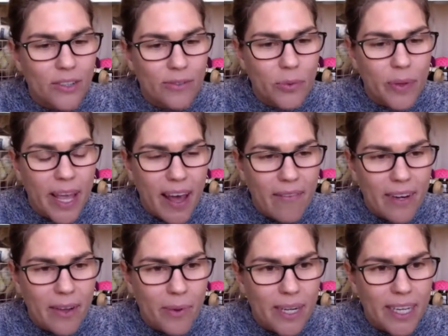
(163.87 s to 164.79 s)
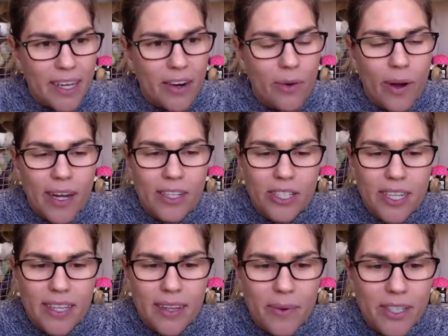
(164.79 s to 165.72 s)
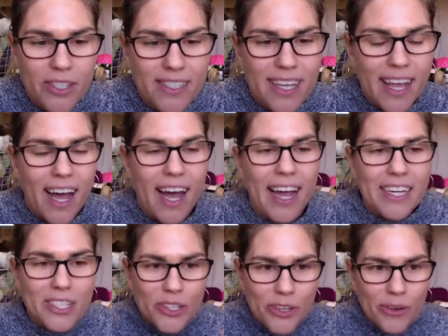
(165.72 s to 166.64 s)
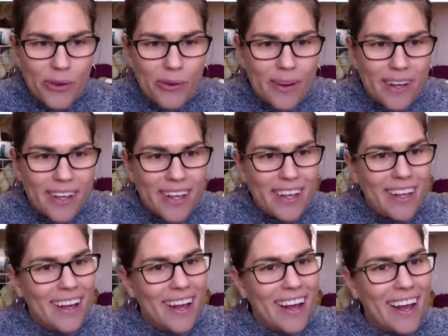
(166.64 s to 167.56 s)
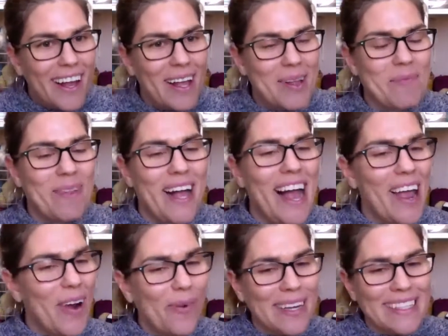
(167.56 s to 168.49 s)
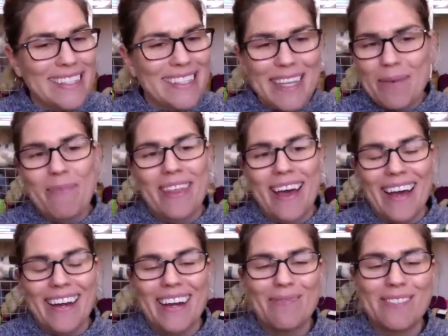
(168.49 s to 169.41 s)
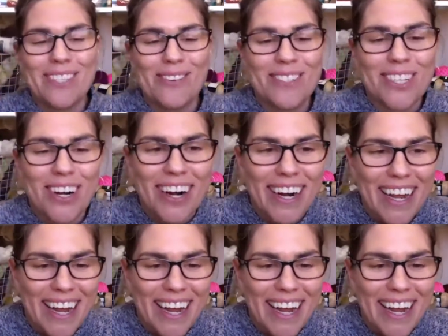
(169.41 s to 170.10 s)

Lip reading: So do we have anyone here watching that we should say hi to? I always skip that. I'm so sorry.